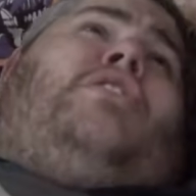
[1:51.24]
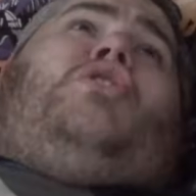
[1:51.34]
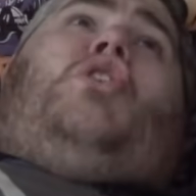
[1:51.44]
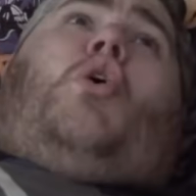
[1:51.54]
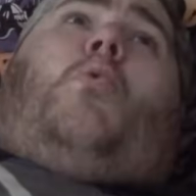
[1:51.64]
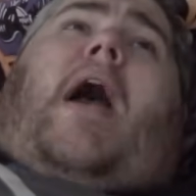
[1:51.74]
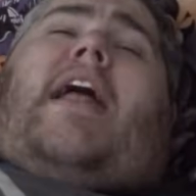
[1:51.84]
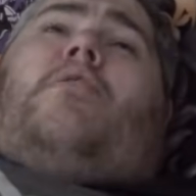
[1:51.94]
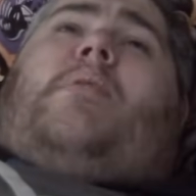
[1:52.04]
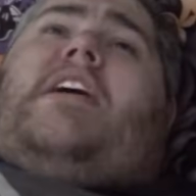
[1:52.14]
you
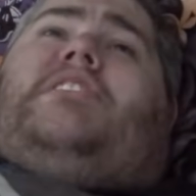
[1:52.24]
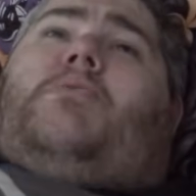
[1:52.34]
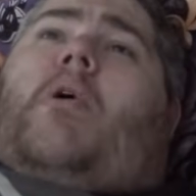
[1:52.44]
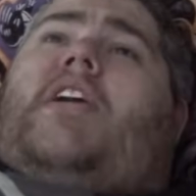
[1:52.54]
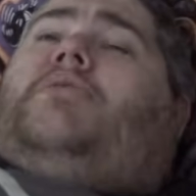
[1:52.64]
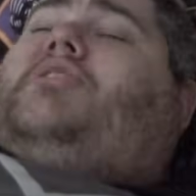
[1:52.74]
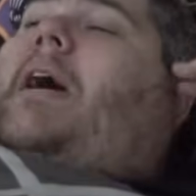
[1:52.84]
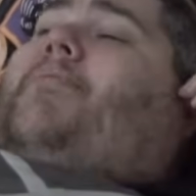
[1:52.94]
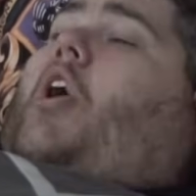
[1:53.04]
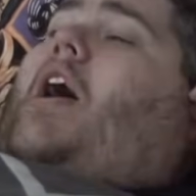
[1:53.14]
had a reason why you
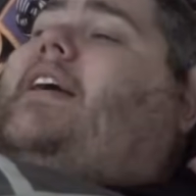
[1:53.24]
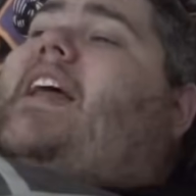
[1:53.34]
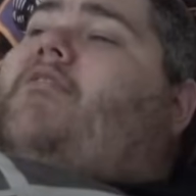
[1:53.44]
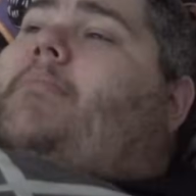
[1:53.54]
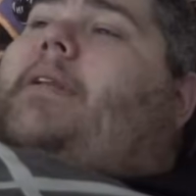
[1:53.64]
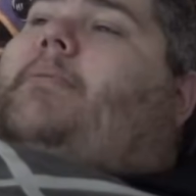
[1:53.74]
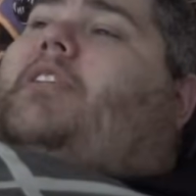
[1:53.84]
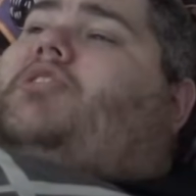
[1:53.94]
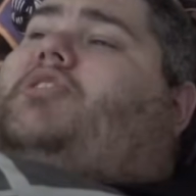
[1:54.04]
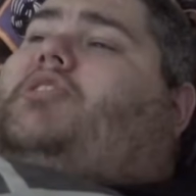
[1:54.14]
stopped talking to everybody
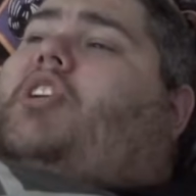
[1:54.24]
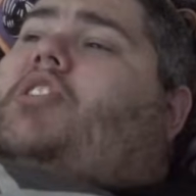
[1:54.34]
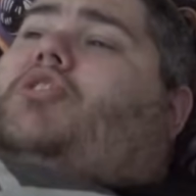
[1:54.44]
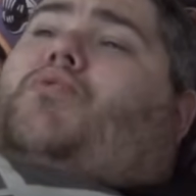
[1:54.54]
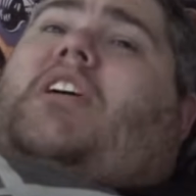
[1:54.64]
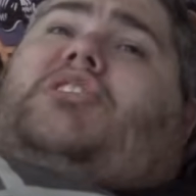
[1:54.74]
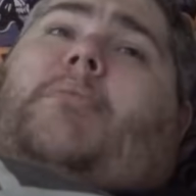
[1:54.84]
because you couldn't trust